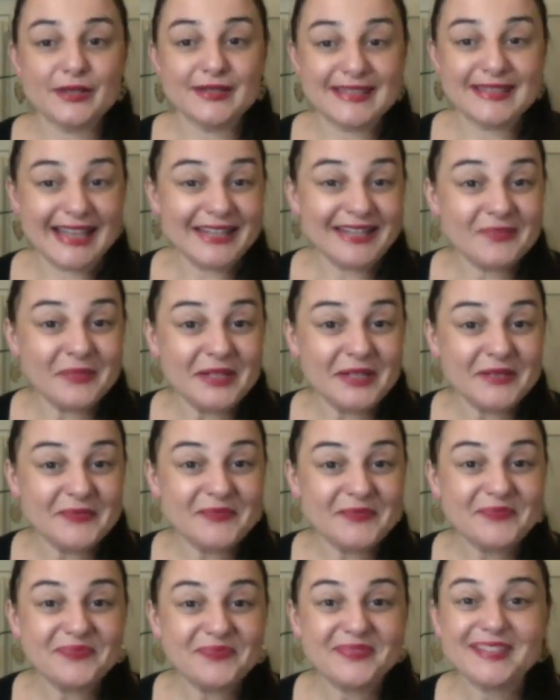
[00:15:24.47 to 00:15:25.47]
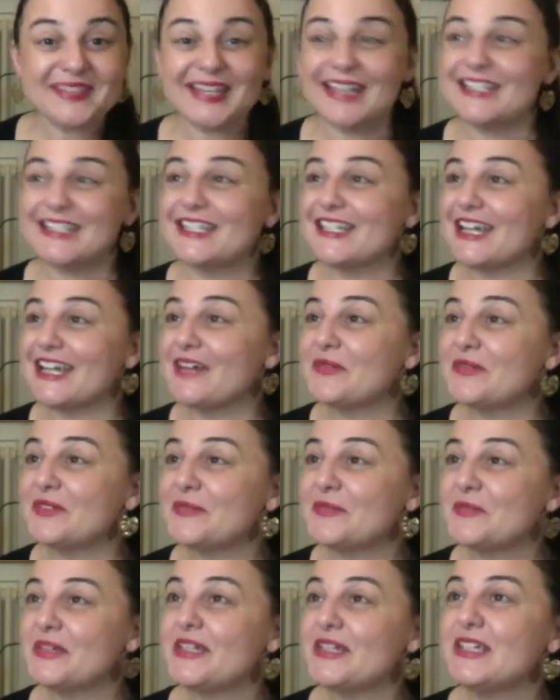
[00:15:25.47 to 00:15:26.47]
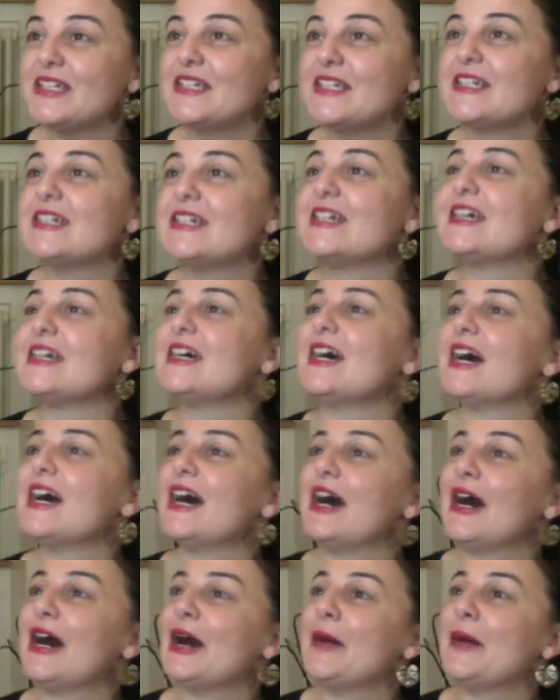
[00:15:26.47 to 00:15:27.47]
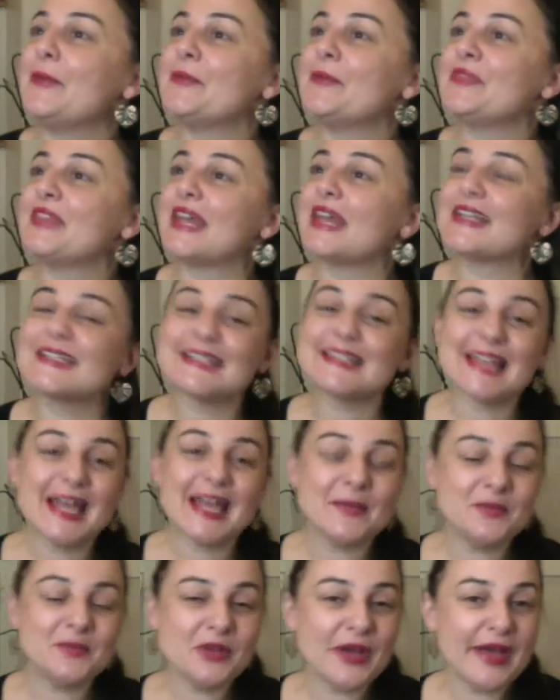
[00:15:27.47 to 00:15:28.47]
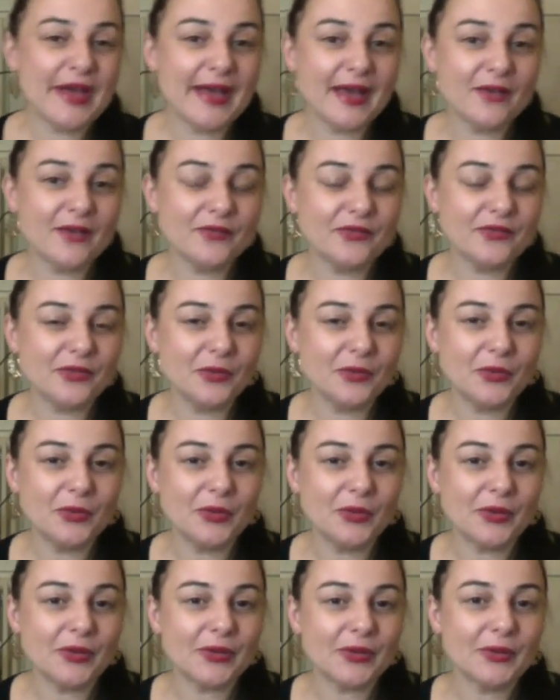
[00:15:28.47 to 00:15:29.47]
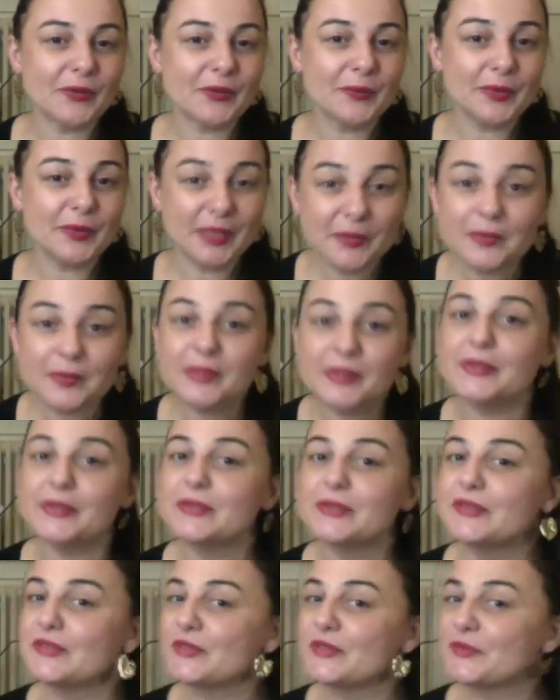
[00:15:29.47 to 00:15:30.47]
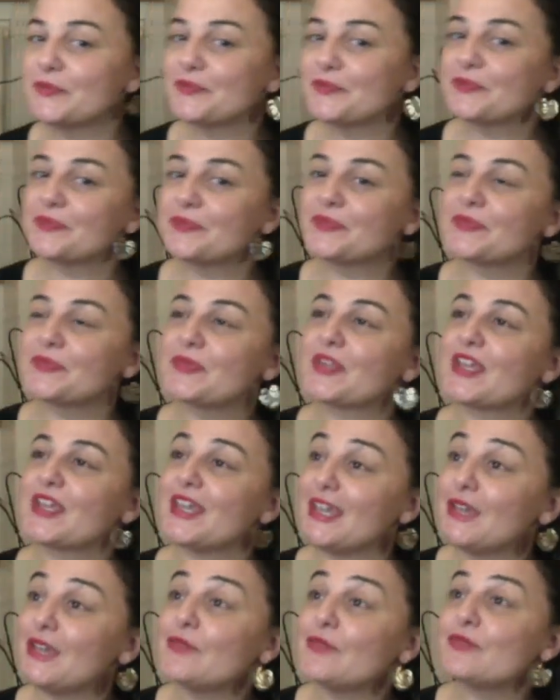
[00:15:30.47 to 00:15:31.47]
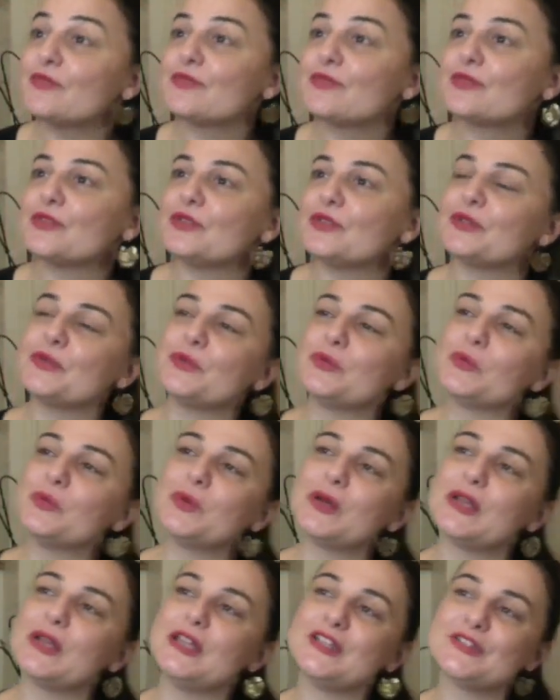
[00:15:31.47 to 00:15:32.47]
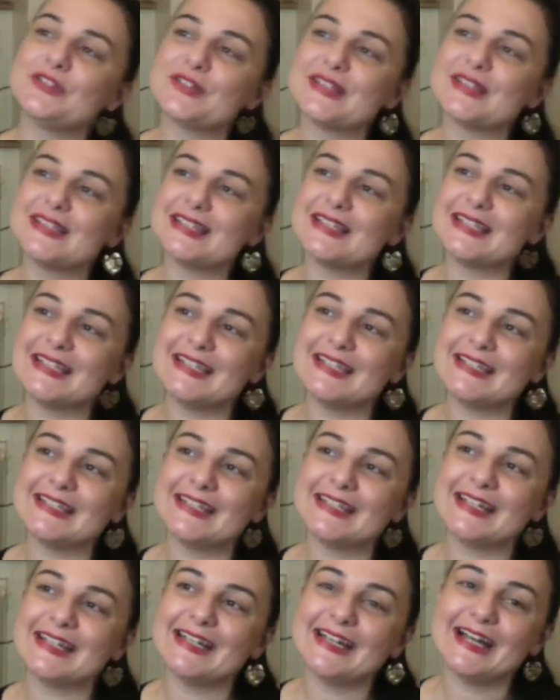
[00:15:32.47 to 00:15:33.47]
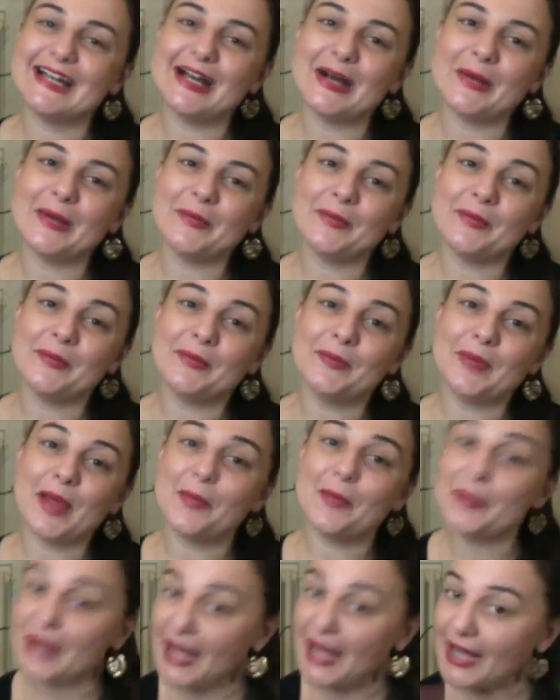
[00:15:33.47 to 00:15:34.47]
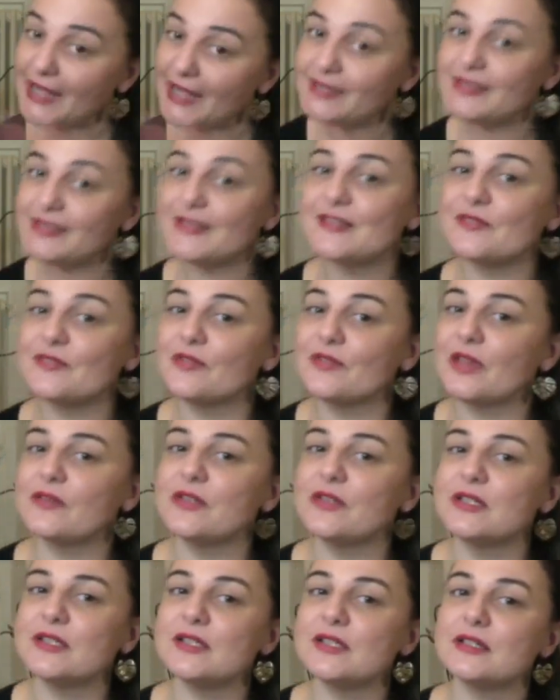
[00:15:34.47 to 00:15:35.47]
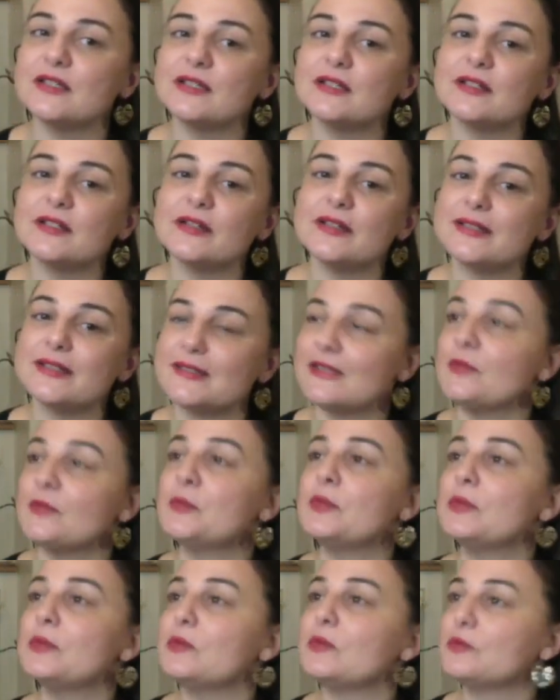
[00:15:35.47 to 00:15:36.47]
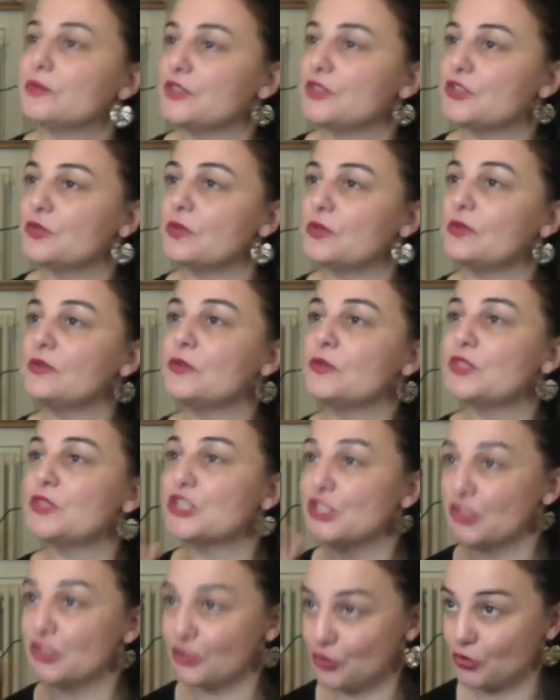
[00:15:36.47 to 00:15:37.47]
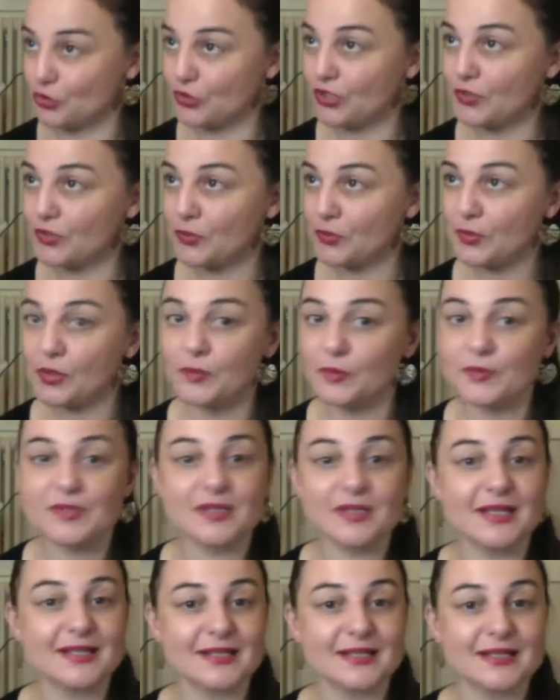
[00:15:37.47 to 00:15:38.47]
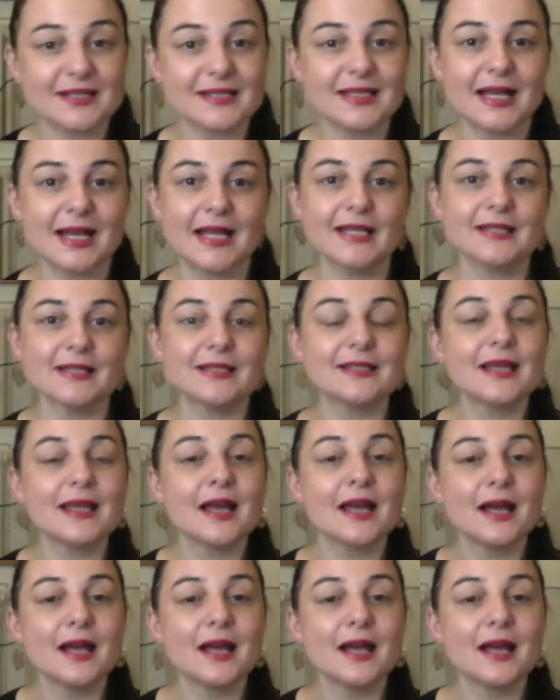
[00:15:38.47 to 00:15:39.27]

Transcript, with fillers: tell me and share with me um, next time you have your period if you're interested in um, apply this very uh, simple ritual which is the journaling prompts exercise